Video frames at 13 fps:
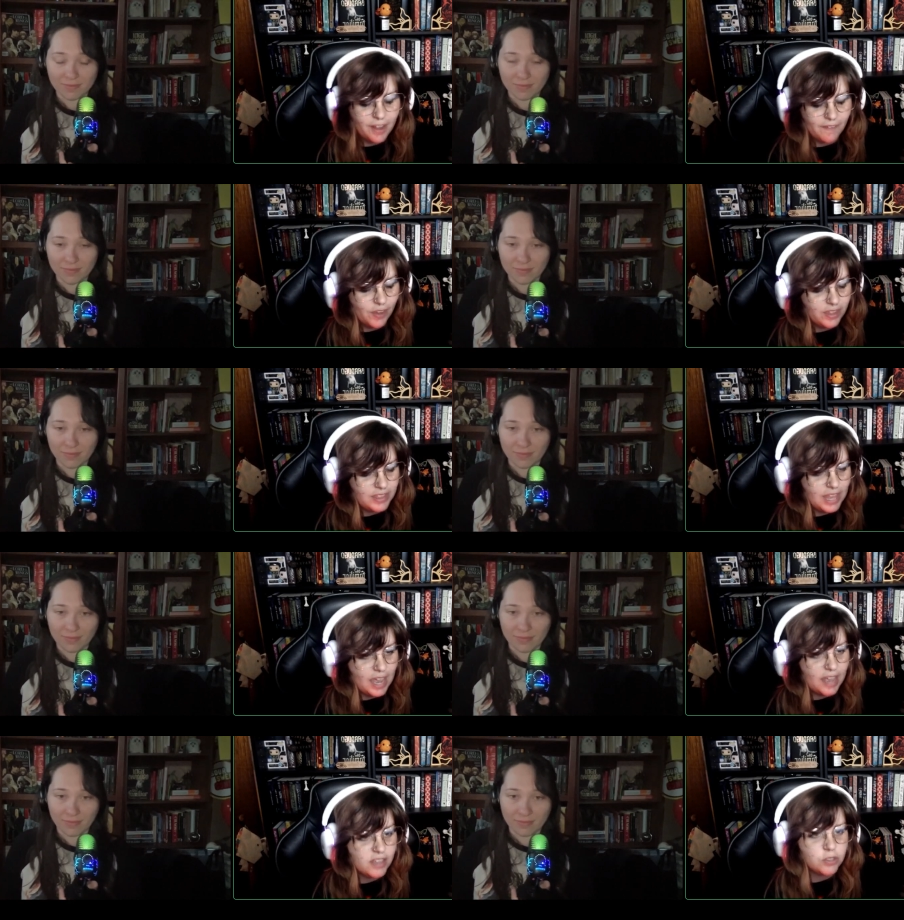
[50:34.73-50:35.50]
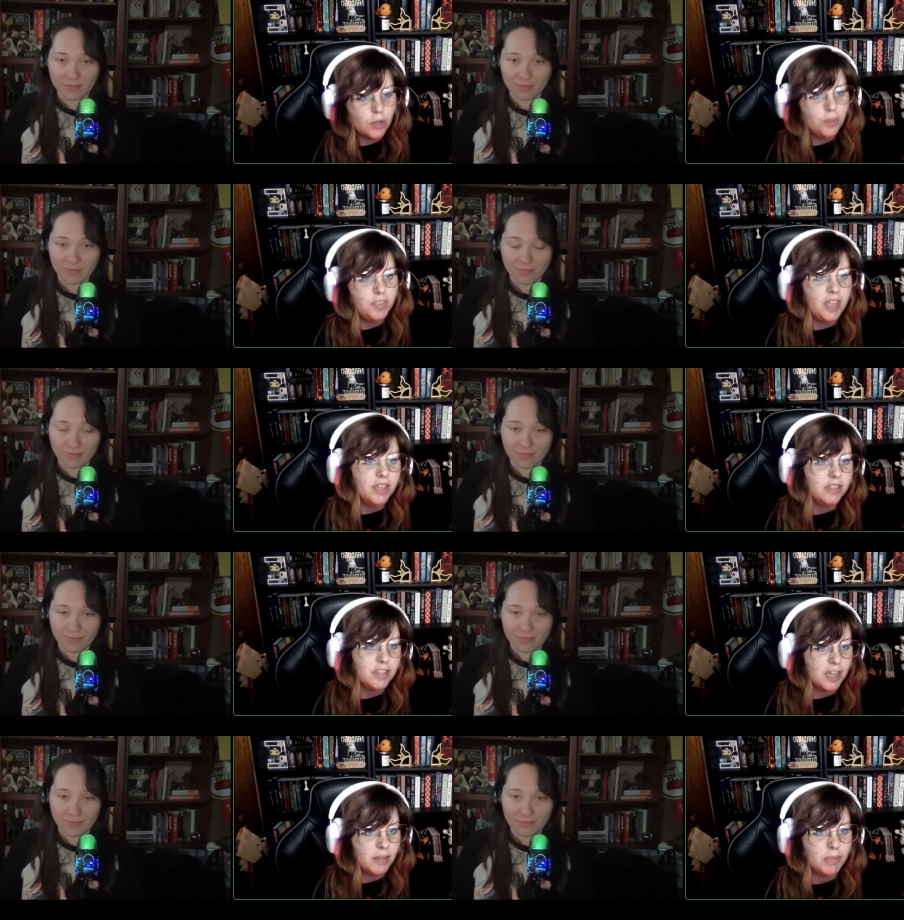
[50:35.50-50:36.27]
Speaker 1: like that. So then
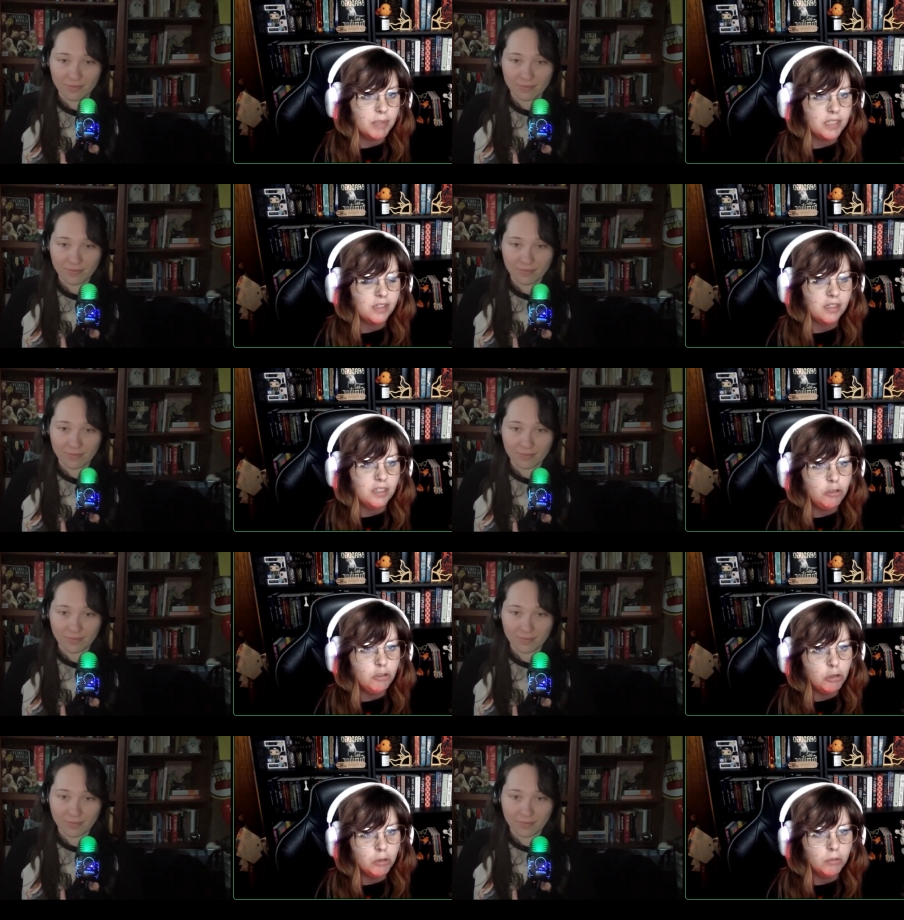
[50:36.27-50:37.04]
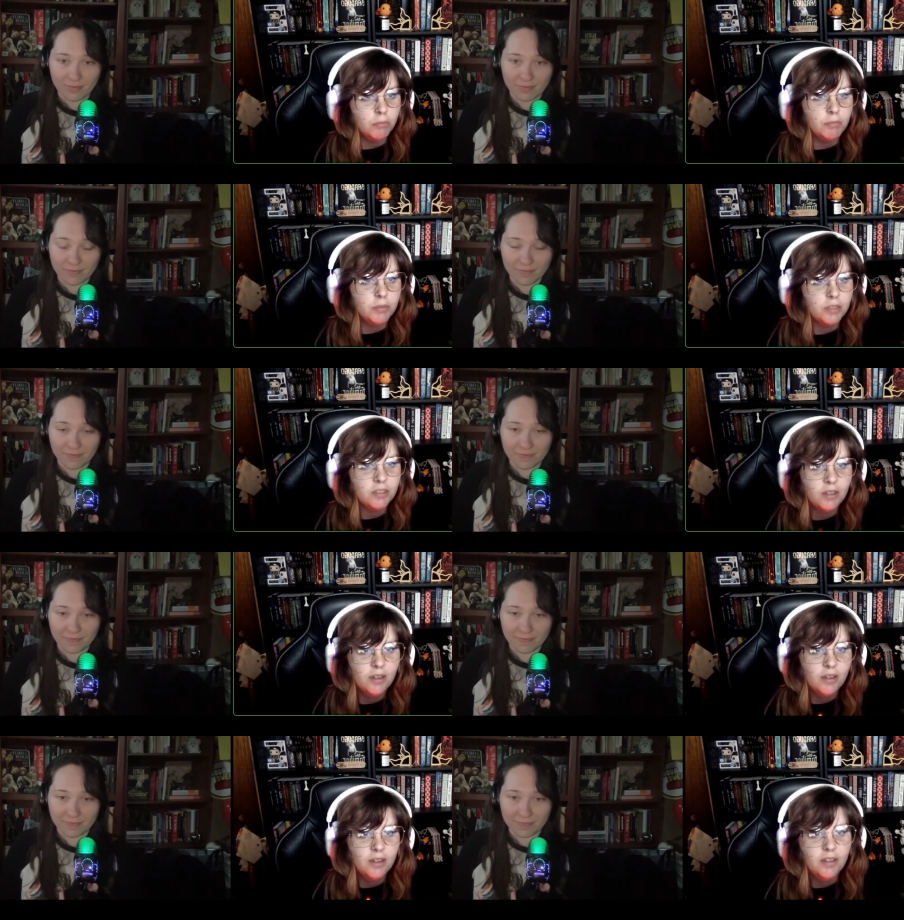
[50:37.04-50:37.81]
that basically dooms
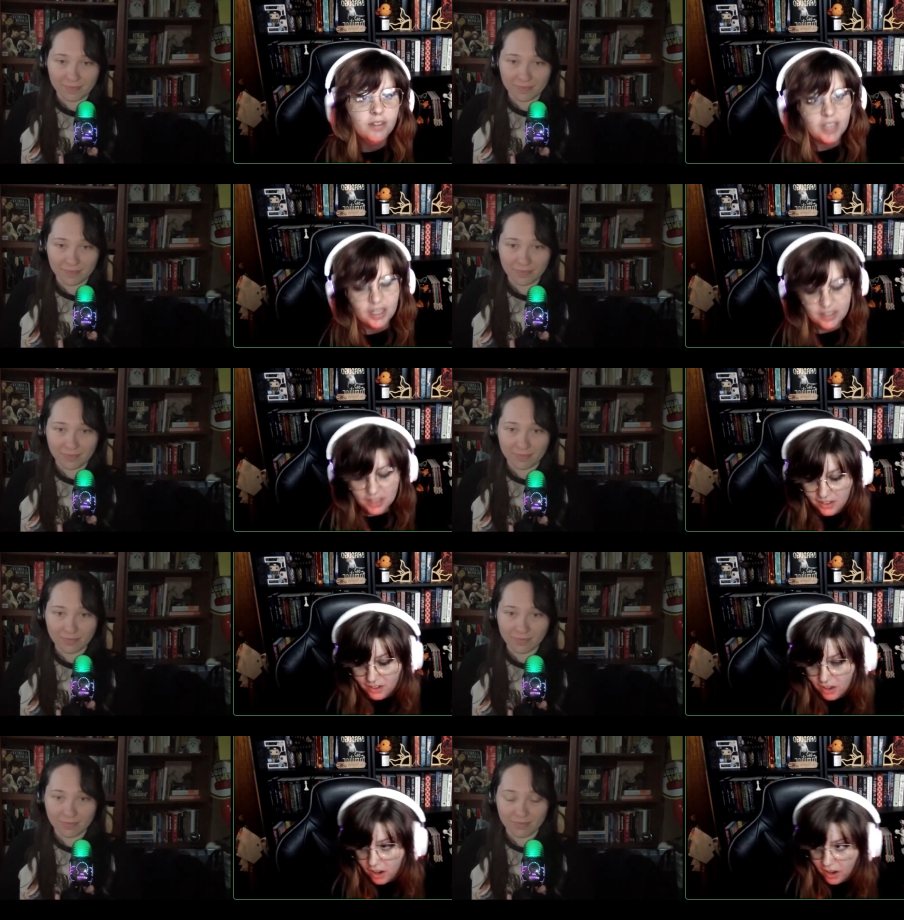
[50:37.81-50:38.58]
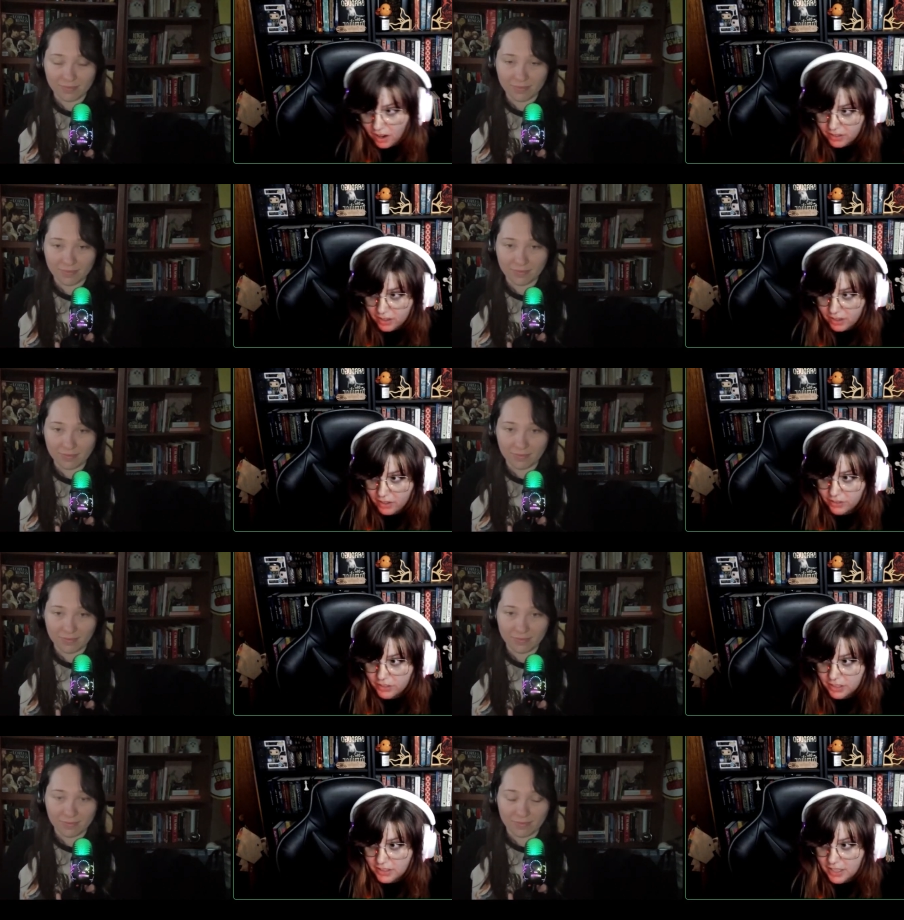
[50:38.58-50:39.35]
Santángel
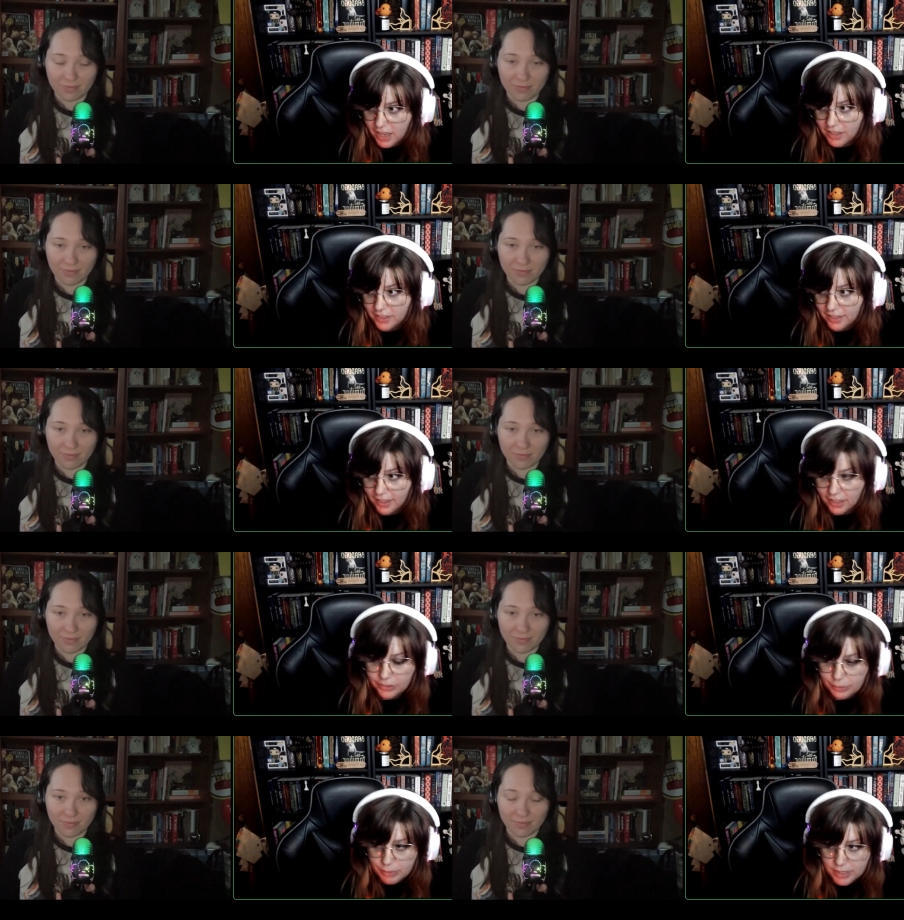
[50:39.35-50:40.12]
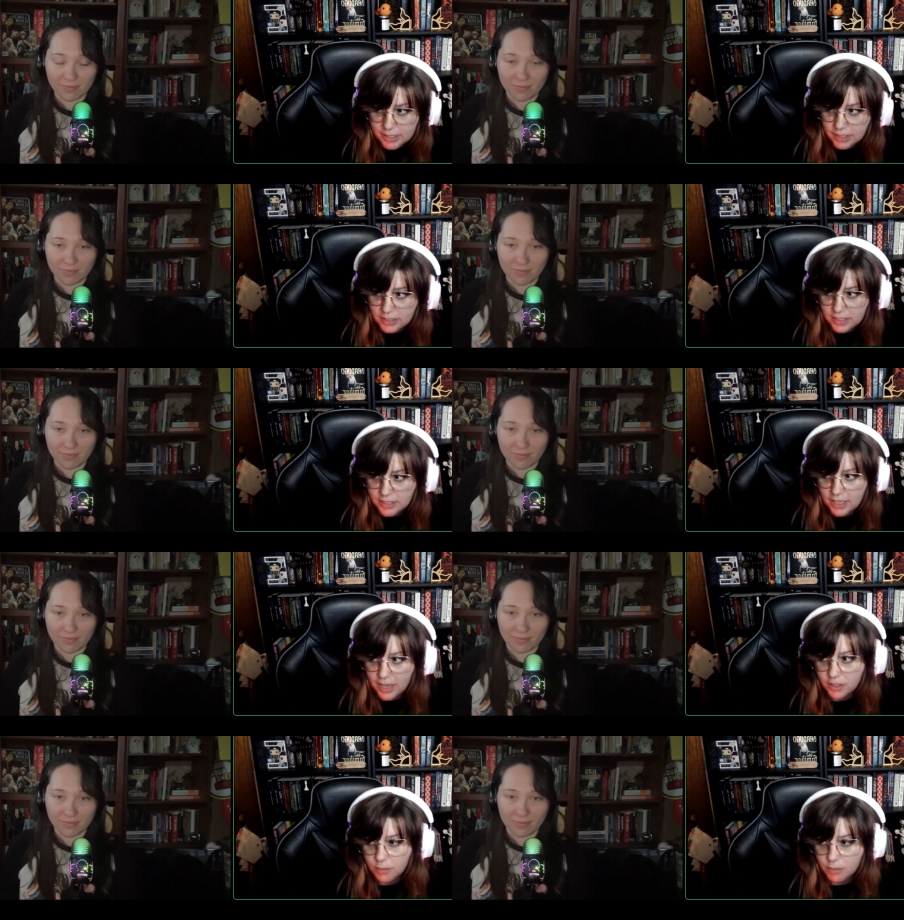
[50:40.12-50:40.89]
to death and Louisa to
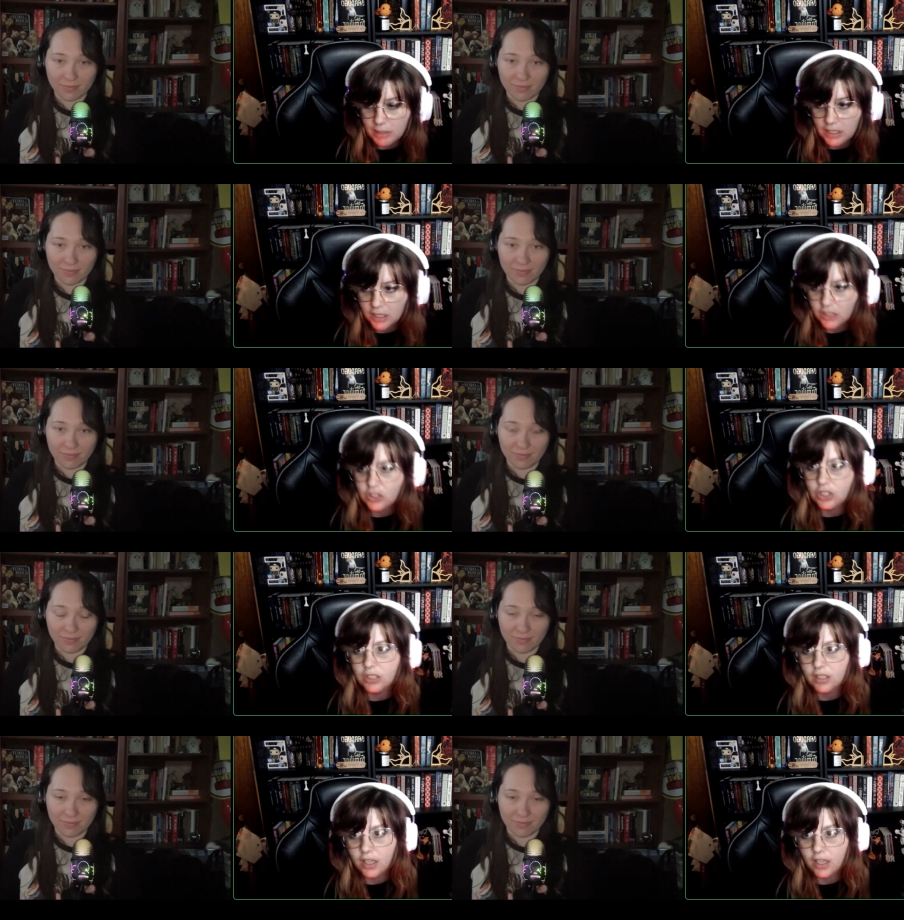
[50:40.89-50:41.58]
death because she's like,